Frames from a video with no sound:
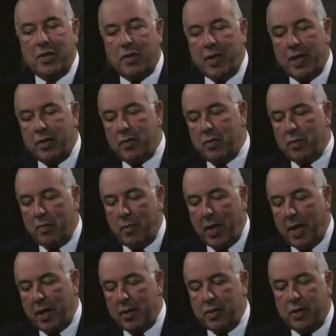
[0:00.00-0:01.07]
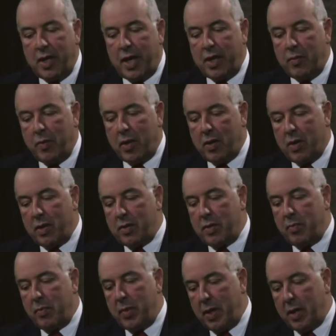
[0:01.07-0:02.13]
is trying to manage that because the
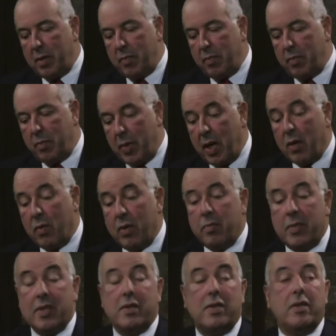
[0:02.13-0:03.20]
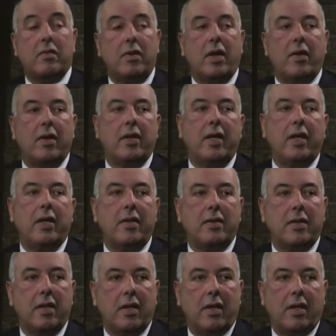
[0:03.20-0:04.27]
big bill in Brazil
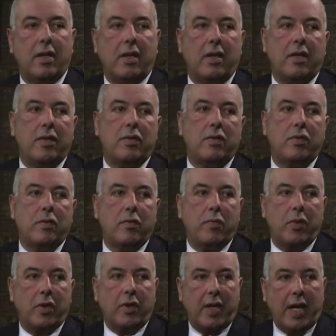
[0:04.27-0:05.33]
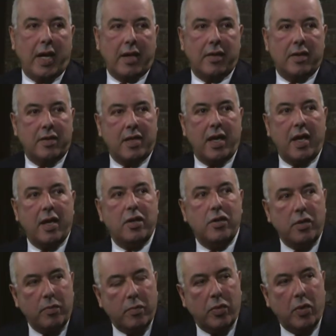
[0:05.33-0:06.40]
nowadays is to protect this
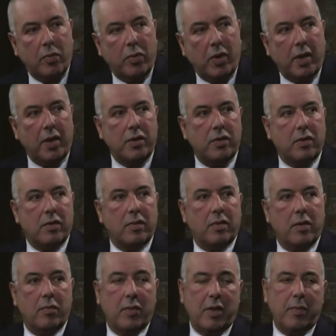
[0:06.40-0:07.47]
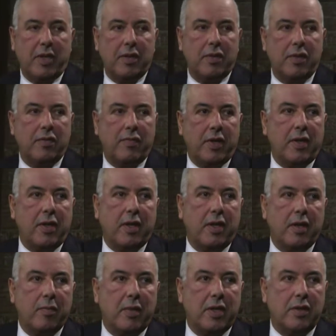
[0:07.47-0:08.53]
aging population. But Brazil is very
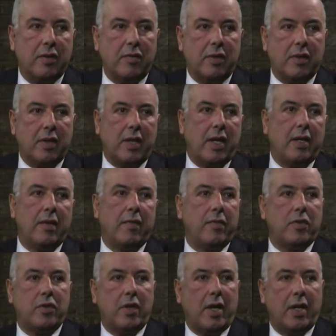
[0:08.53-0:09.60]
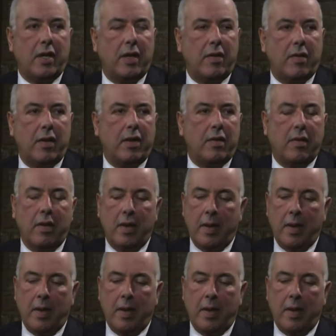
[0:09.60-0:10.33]
young. Brazil is kind of China, I think.